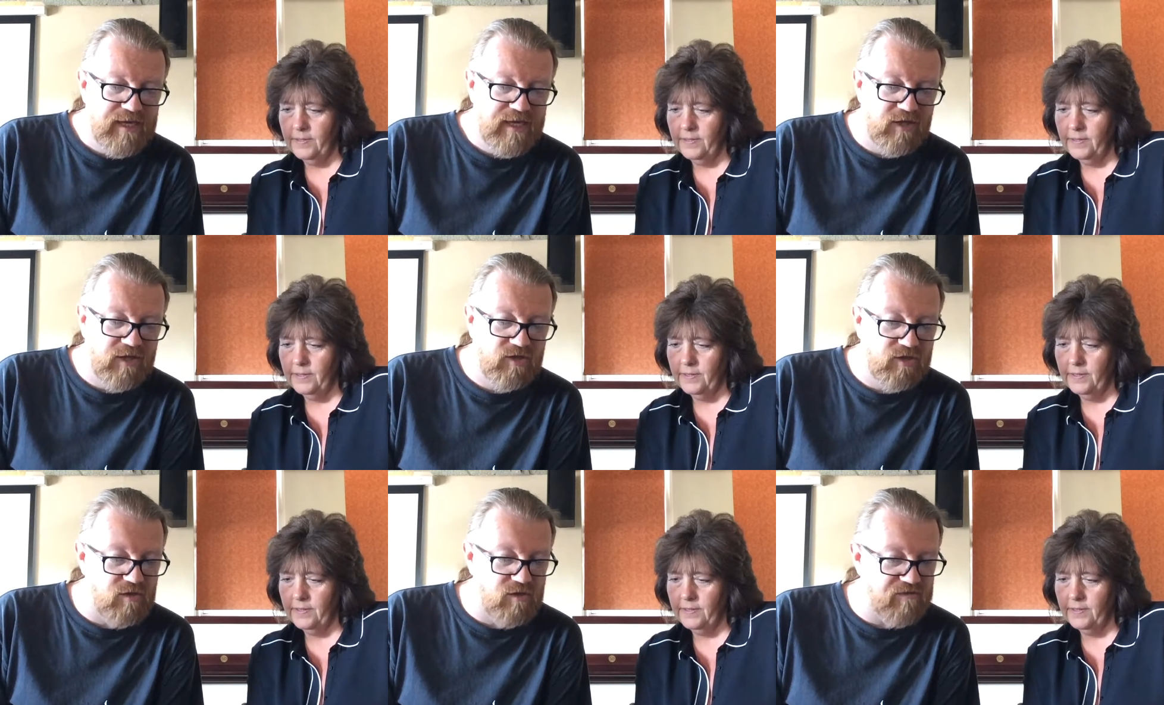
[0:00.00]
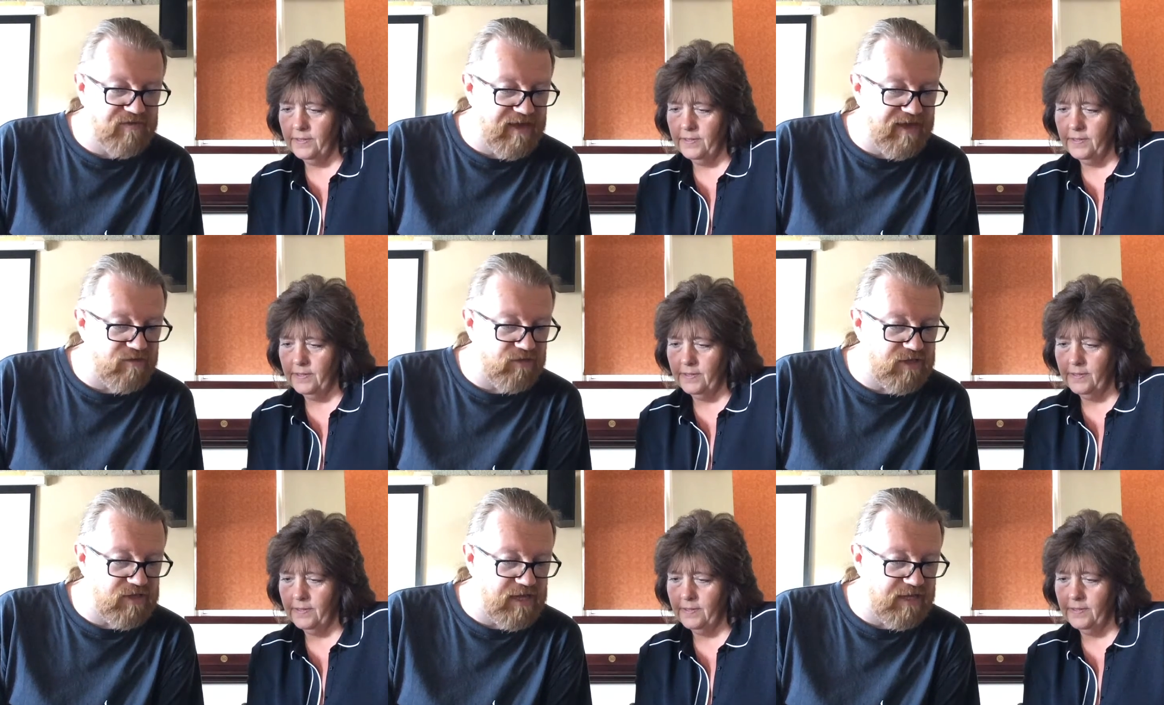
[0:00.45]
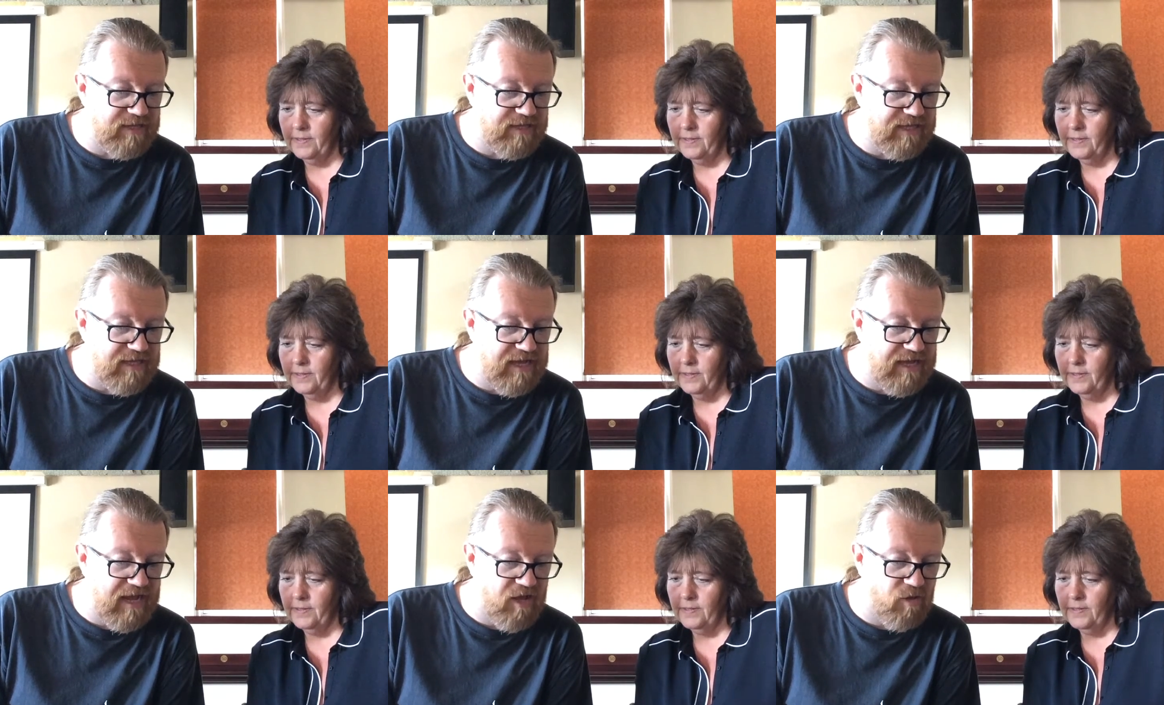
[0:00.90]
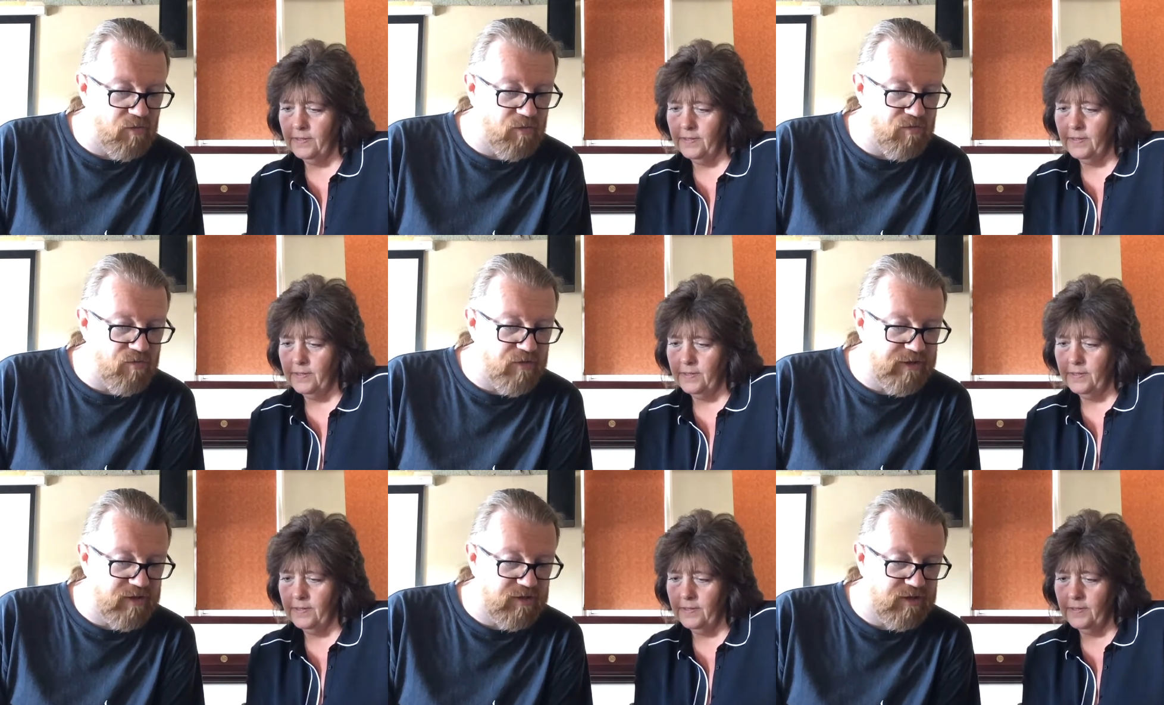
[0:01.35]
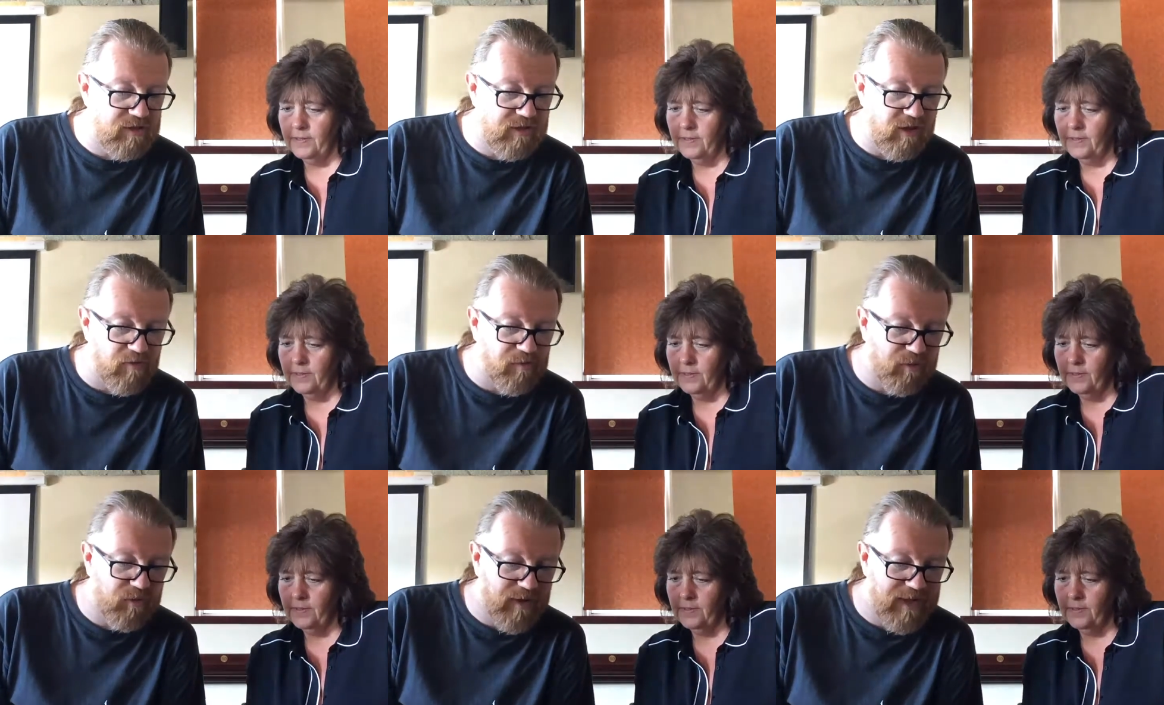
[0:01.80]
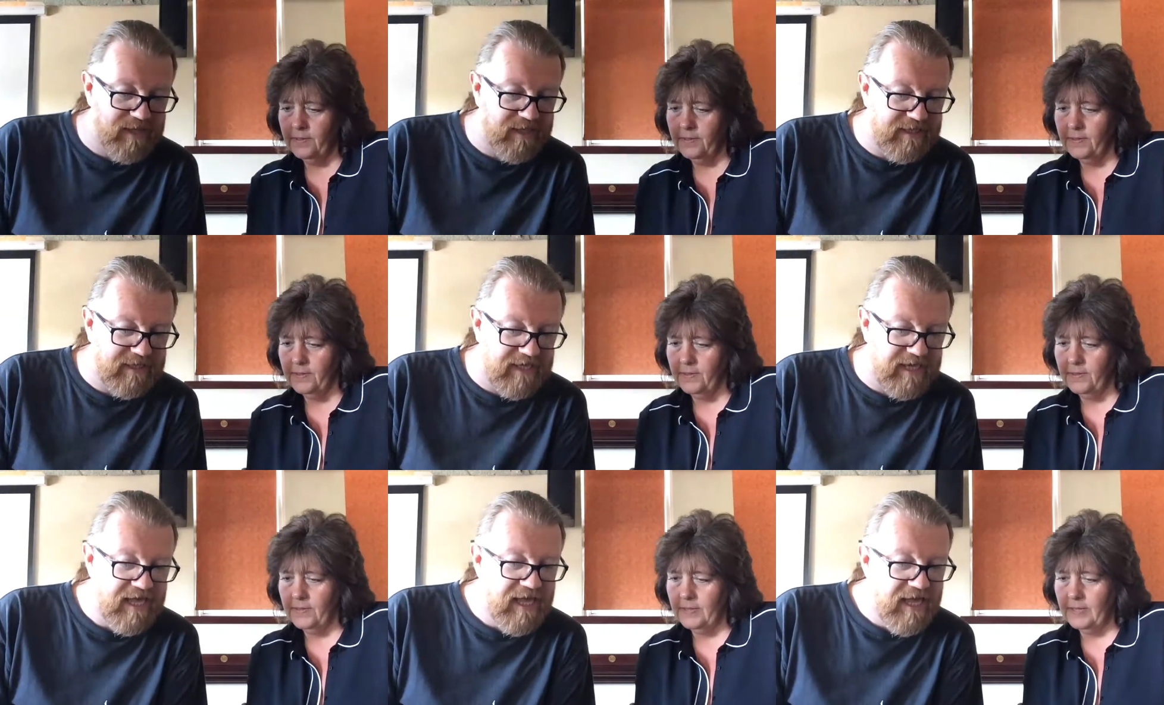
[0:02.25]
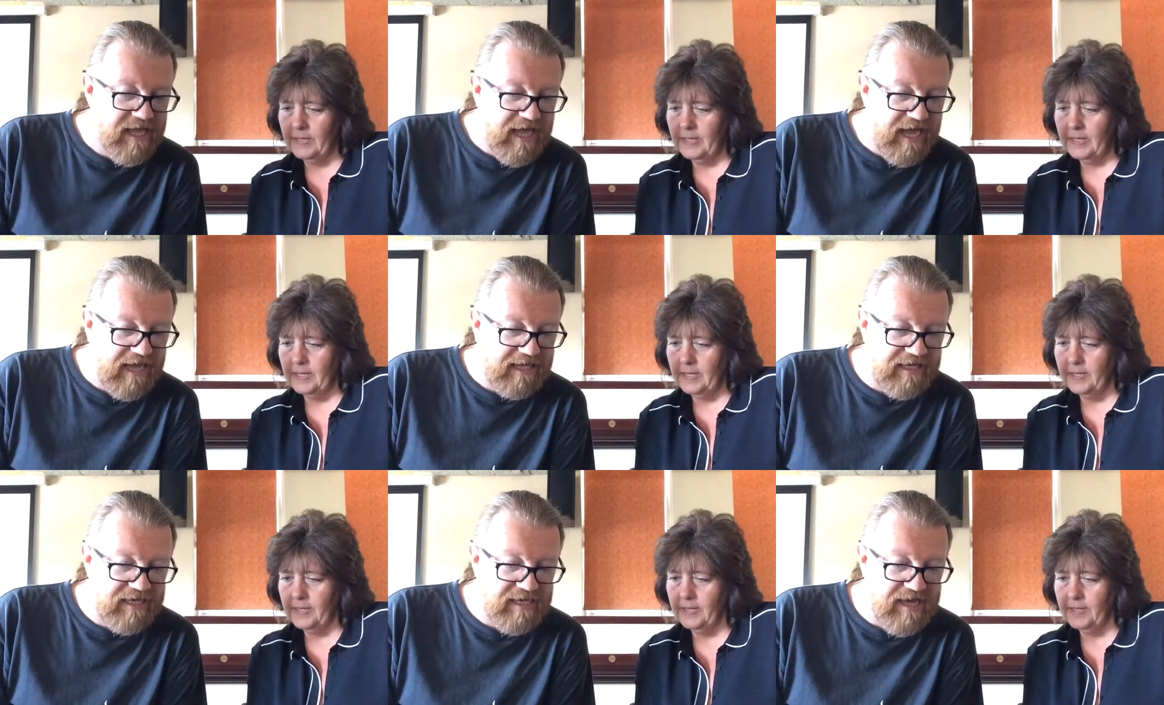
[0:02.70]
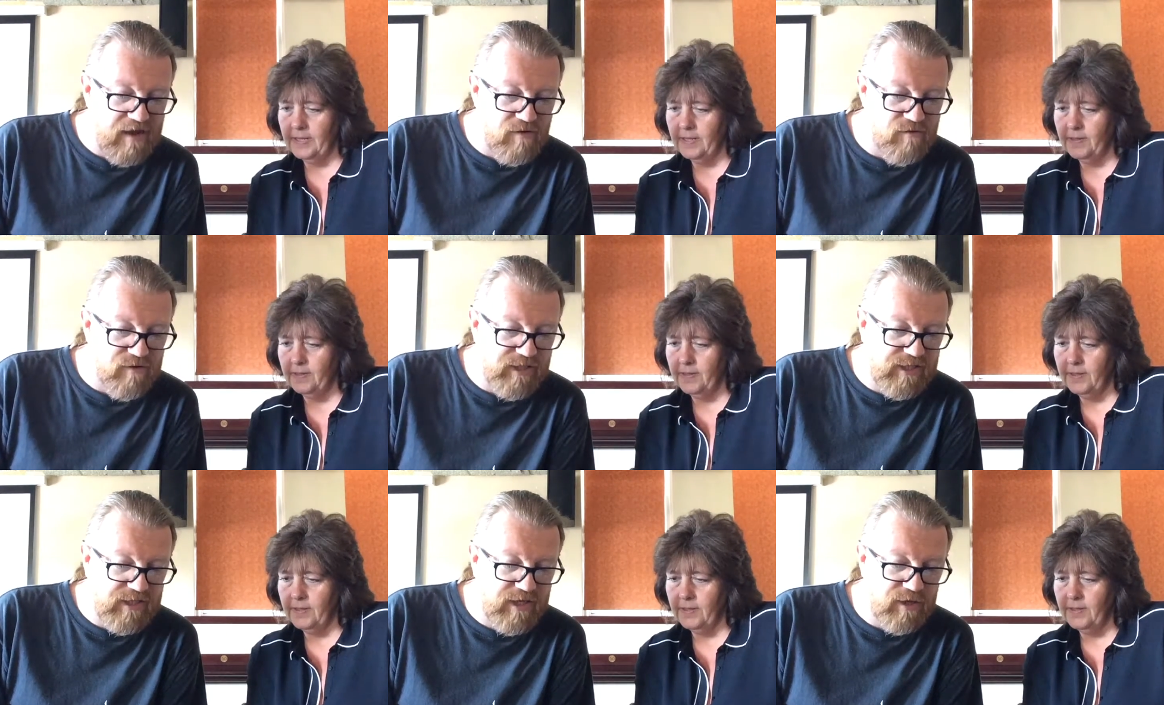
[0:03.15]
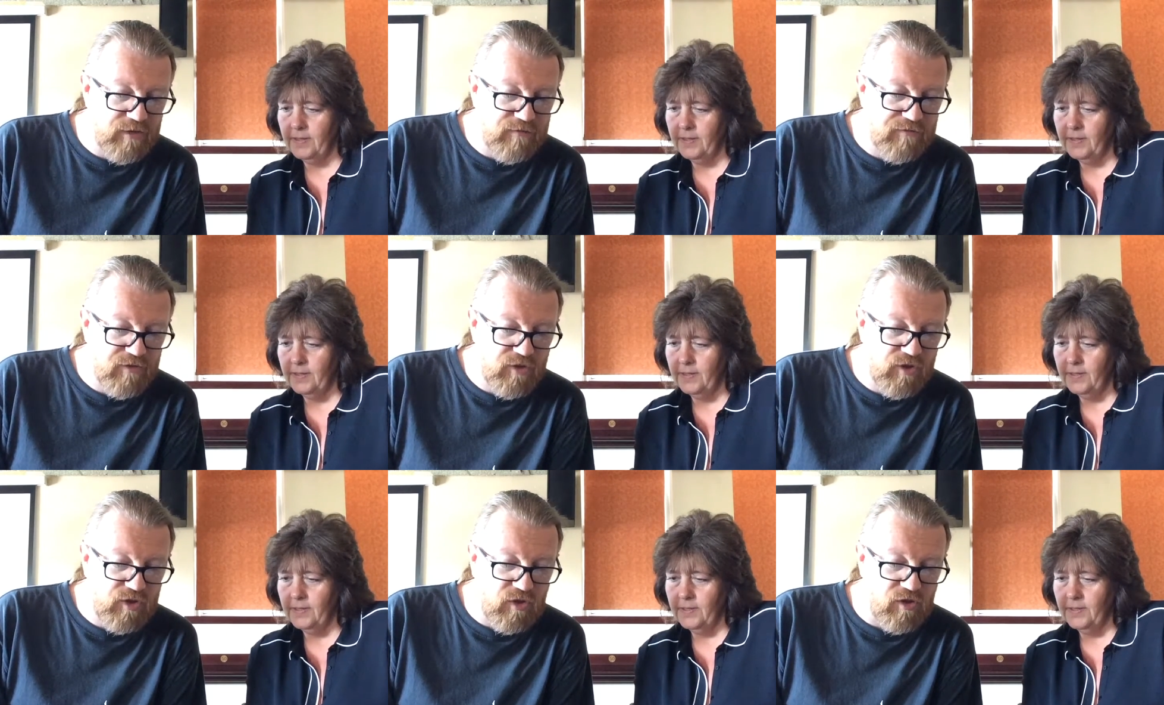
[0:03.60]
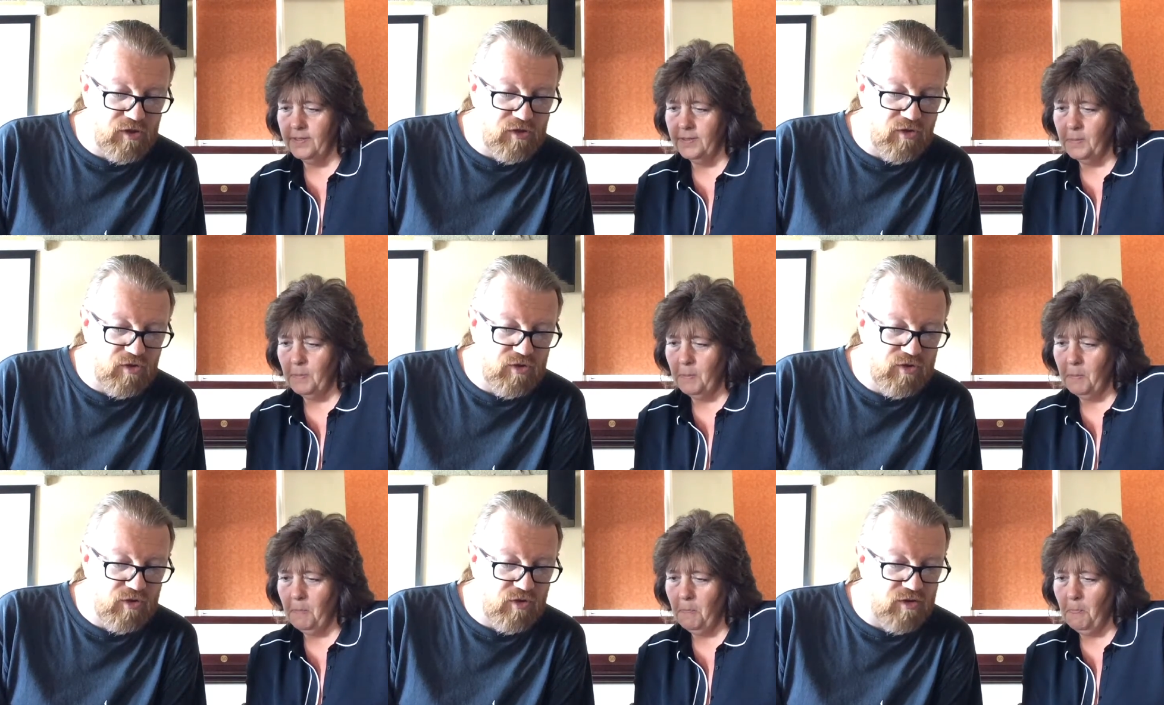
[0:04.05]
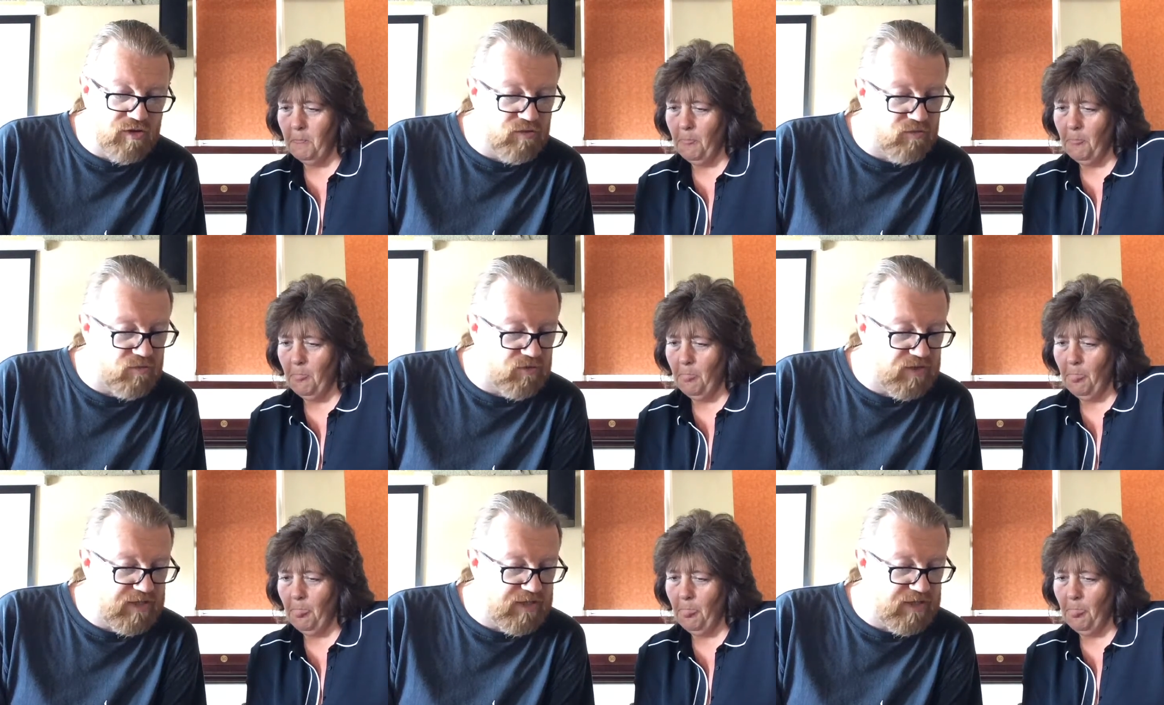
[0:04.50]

Speaker 1: His two thousand eighteen album reached the top twenty, and he now returns for a solo show that will